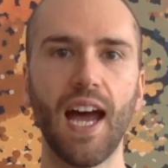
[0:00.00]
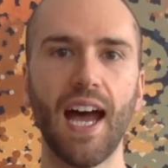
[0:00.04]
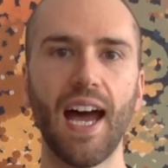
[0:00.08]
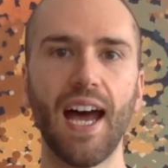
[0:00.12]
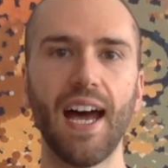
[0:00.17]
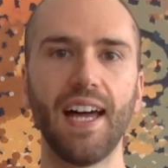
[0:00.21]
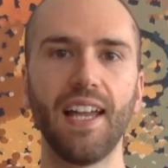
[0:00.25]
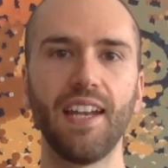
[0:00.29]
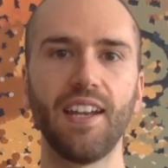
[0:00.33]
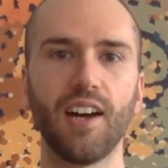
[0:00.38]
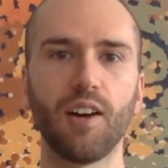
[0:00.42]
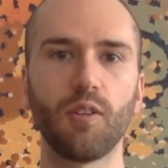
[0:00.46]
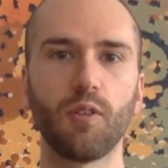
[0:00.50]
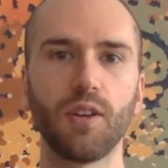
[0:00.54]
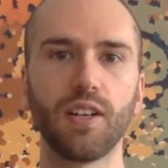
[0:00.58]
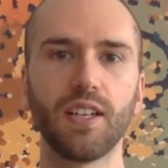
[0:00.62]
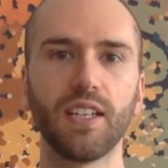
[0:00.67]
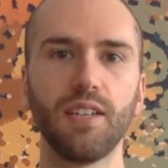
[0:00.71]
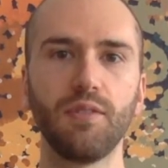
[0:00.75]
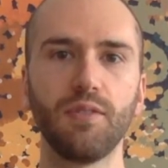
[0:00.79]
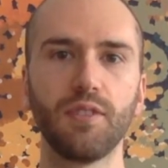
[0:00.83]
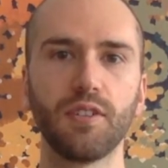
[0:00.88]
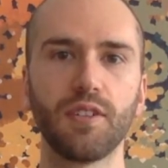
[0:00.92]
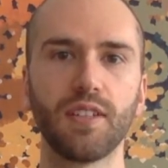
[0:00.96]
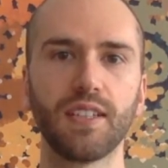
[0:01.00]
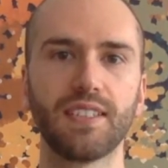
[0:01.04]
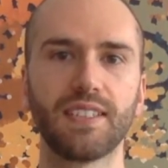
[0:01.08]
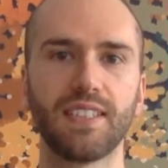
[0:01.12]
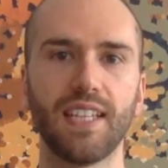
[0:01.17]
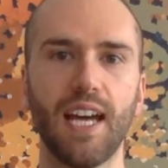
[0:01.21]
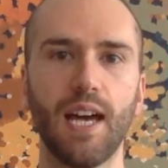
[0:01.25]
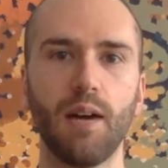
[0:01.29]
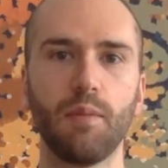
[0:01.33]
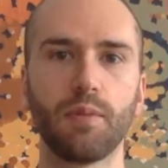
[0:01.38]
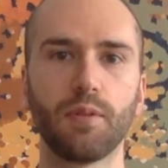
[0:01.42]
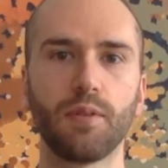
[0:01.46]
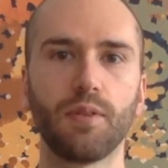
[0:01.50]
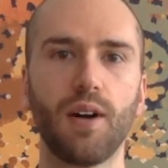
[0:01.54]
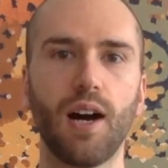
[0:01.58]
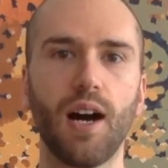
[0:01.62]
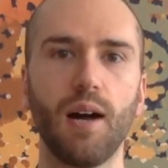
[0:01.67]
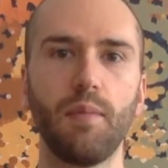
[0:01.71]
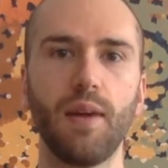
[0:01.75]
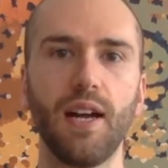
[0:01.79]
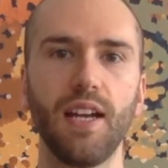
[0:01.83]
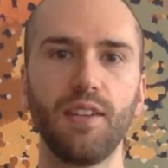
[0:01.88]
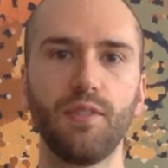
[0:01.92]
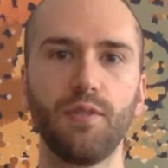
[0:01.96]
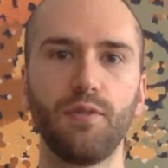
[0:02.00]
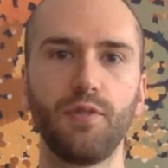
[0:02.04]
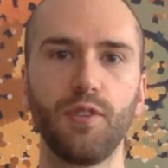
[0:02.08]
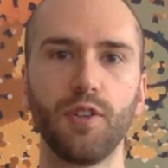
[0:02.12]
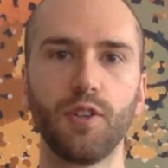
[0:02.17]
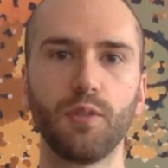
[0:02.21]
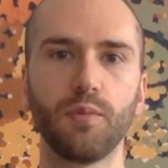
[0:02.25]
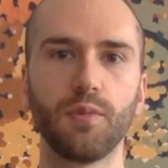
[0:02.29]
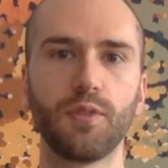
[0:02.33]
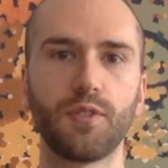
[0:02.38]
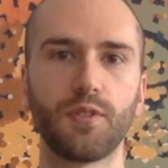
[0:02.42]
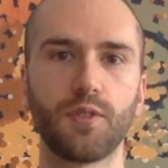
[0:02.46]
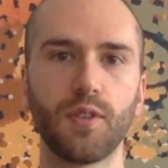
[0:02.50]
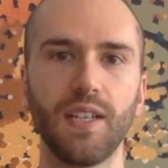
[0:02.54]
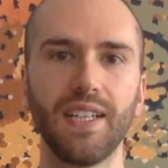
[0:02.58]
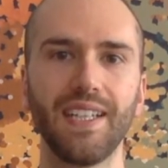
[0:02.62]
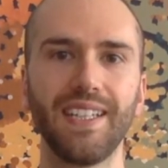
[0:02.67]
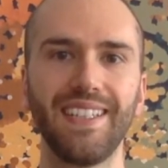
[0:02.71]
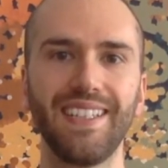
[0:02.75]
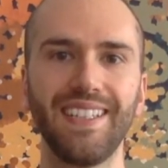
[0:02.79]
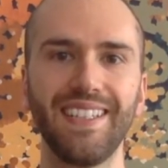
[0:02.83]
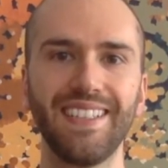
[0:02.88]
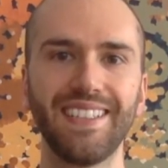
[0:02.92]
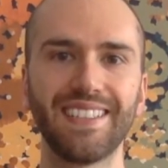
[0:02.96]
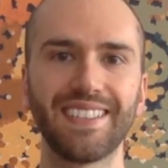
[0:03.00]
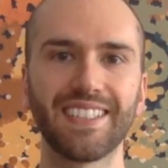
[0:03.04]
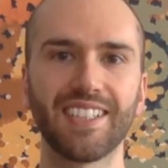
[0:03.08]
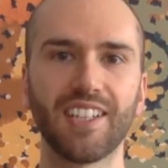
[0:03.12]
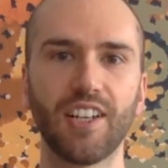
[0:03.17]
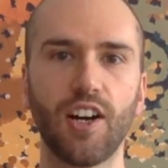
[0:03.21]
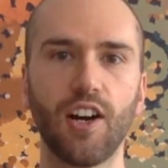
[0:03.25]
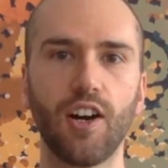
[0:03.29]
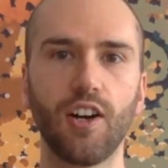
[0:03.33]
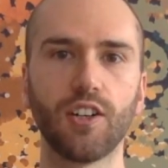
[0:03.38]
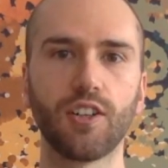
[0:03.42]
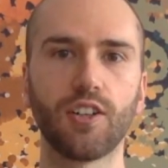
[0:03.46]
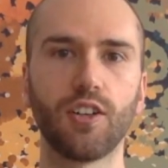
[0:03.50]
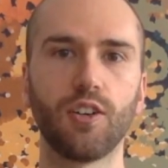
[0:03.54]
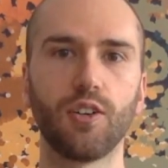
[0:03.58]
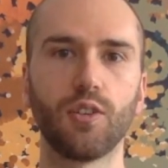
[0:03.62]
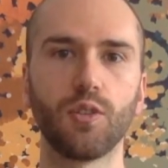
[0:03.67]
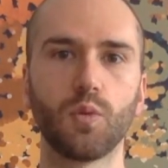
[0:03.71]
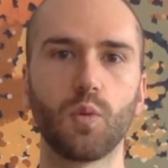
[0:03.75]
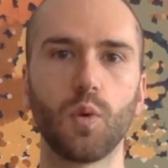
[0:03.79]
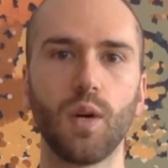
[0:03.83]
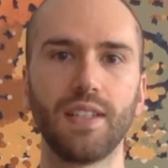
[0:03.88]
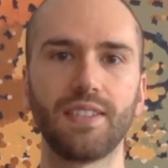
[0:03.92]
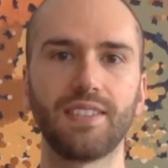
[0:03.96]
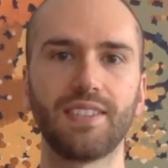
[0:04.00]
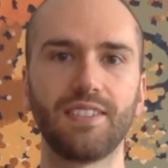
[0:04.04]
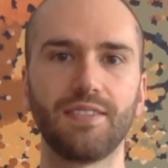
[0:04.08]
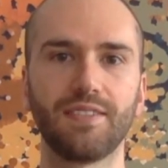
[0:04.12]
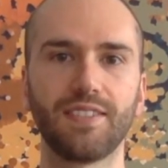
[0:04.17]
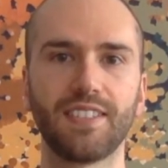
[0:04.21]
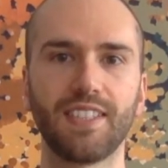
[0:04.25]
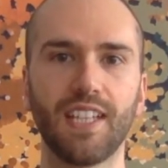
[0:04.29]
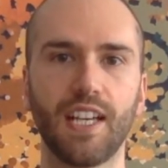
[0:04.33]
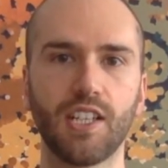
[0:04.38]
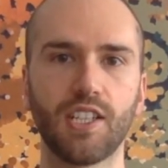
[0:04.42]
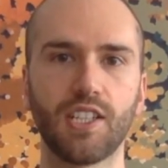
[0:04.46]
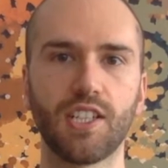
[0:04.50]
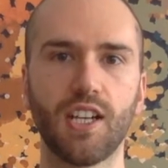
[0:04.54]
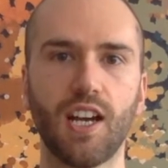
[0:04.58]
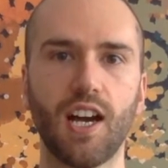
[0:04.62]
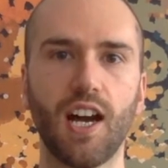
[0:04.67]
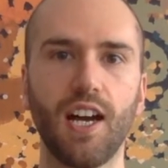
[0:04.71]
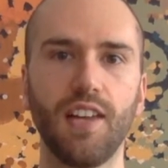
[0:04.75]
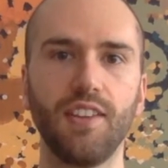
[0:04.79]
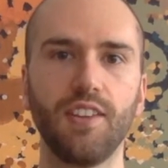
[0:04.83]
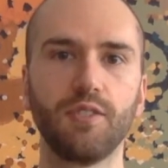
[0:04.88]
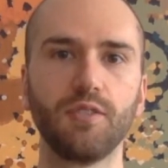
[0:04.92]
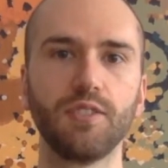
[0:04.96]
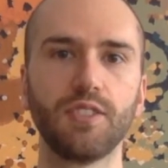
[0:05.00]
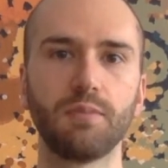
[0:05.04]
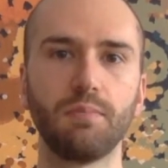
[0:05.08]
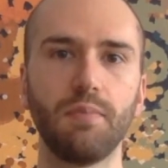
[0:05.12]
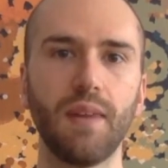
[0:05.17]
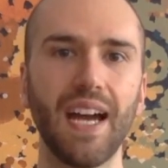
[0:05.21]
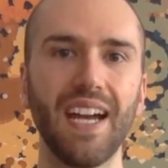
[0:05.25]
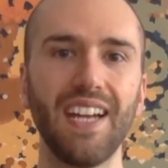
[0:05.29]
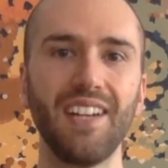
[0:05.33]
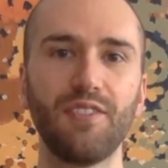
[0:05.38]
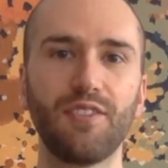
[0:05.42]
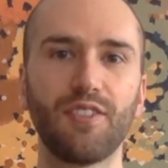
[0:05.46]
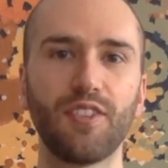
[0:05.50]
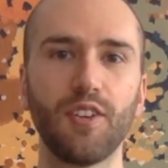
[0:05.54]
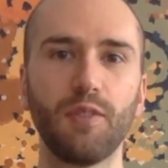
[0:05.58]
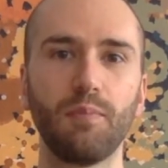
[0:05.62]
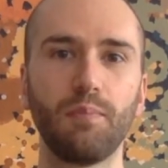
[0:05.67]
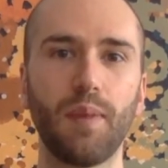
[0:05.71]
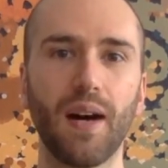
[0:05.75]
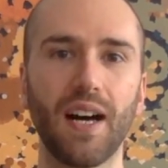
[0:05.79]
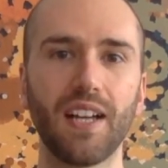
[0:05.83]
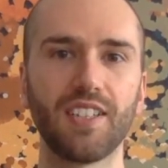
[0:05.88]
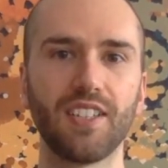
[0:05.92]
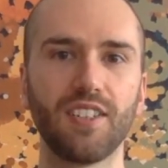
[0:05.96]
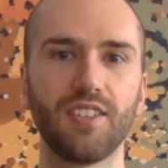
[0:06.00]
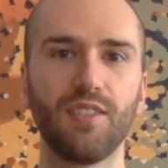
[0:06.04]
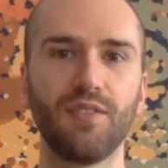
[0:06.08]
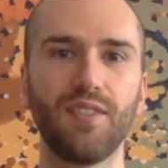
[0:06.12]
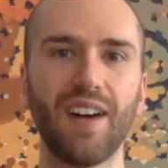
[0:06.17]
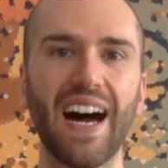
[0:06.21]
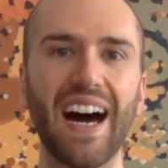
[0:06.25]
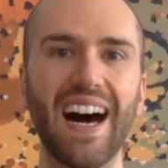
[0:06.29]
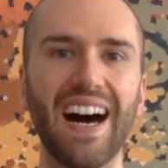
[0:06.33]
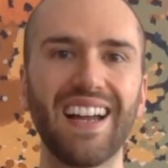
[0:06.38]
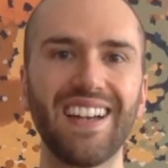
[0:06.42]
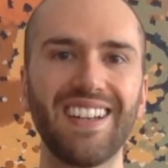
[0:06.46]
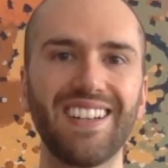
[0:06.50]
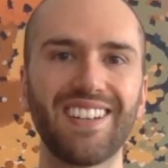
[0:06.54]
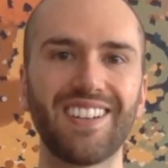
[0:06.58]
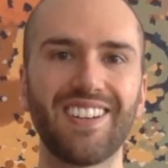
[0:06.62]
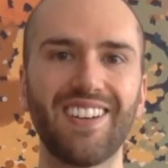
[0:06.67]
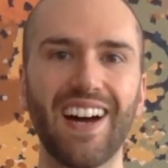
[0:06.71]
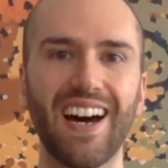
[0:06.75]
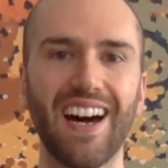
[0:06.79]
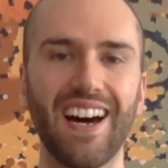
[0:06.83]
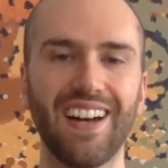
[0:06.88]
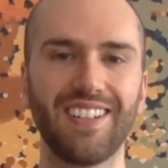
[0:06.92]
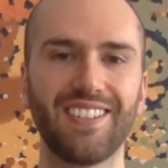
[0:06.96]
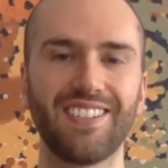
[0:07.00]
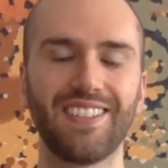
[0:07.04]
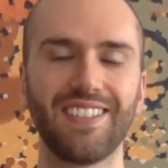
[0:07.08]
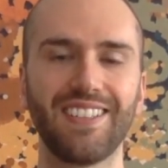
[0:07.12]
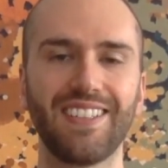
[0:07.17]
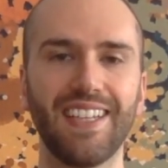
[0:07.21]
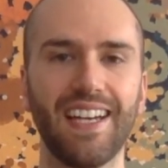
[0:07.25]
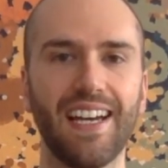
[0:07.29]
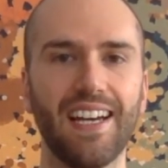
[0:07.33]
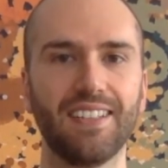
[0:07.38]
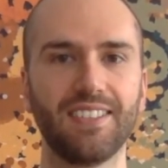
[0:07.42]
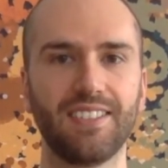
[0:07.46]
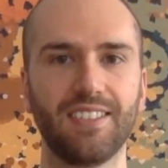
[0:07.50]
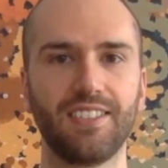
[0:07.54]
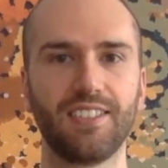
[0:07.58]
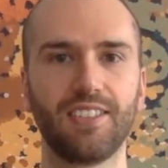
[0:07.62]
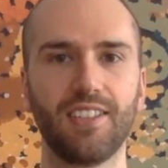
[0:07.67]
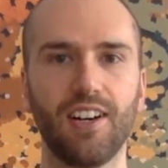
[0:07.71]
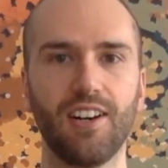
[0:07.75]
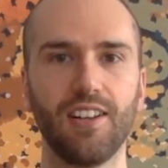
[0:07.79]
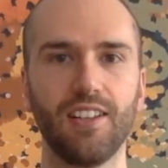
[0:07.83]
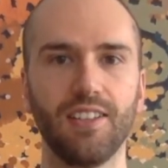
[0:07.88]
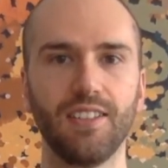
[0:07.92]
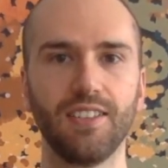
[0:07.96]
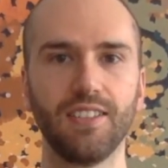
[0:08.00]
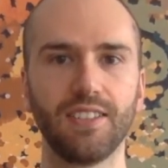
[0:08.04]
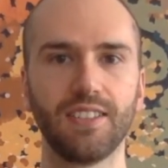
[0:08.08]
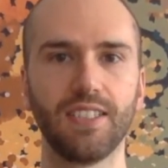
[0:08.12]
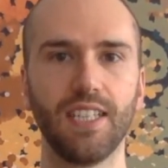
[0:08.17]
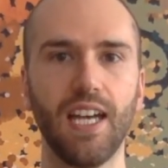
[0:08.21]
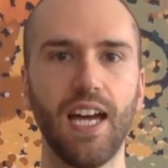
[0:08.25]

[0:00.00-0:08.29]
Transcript: And I want to give you an example. I made a film three years ago called West of Sunshine that was made for a budget of under one hundred thousand dollars.